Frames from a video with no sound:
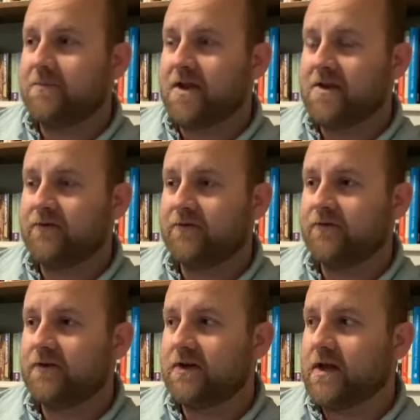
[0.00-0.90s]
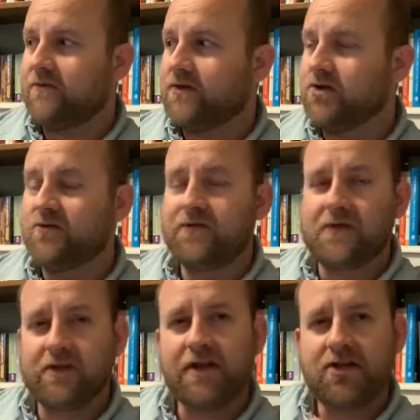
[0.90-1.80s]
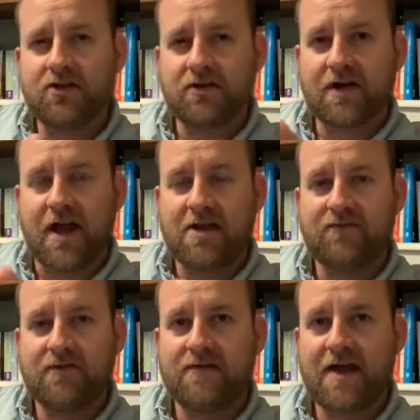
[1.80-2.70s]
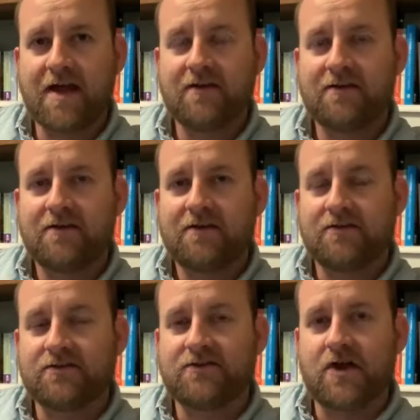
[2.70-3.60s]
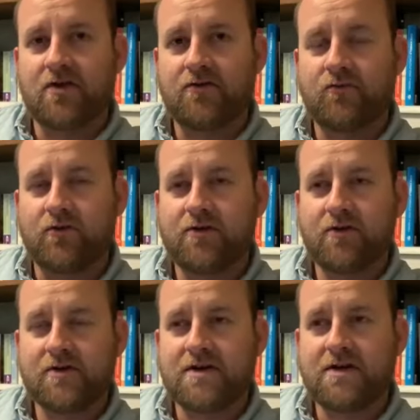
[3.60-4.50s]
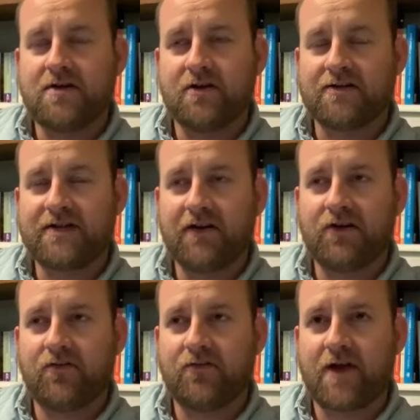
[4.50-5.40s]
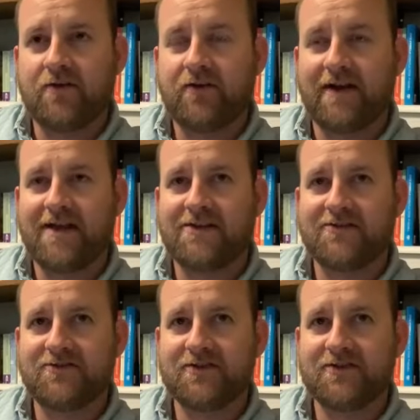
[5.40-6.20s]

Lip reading: If you feel like you're kind of in that zone where you're a technical founder and you